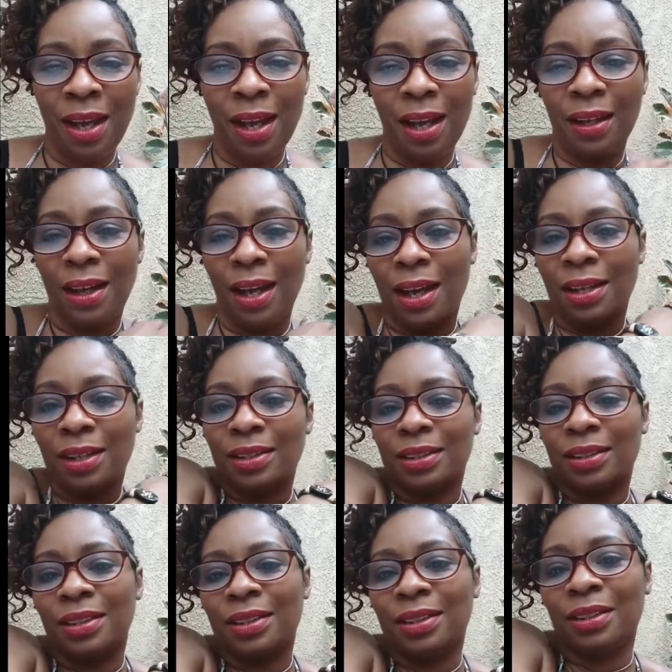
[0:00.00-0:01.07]
Hey,
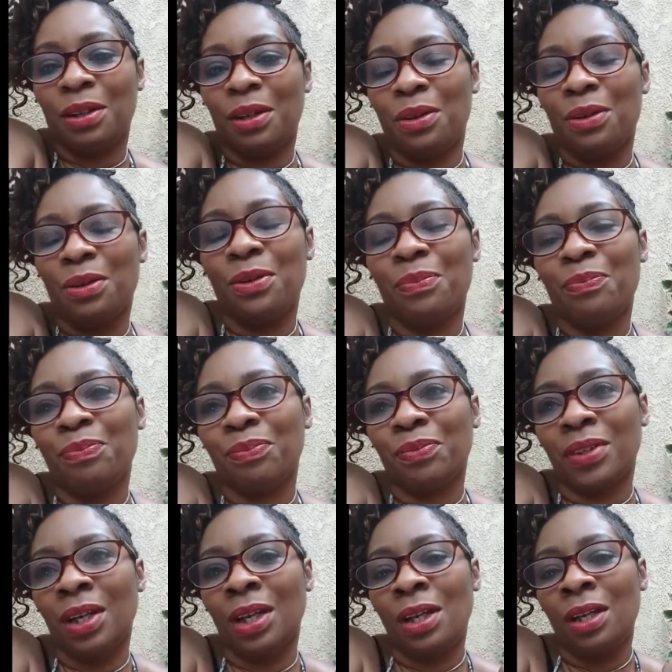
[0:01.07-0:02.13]
guys, so
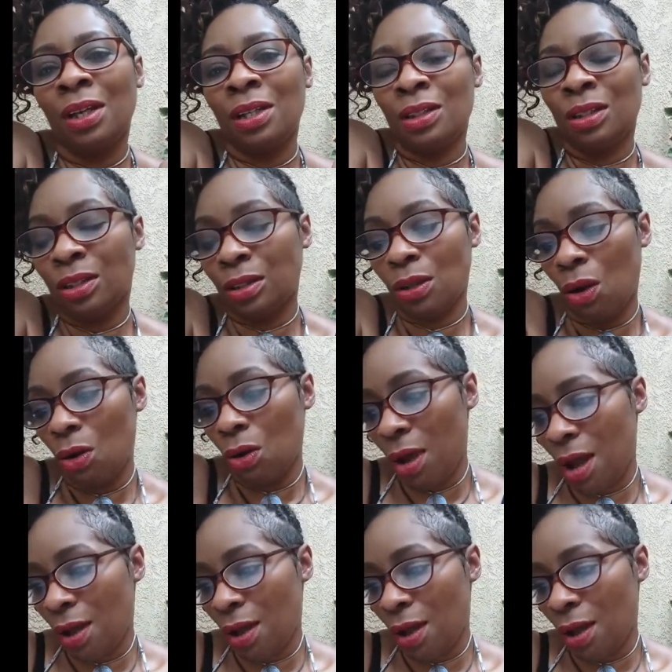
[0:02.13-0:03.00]
soul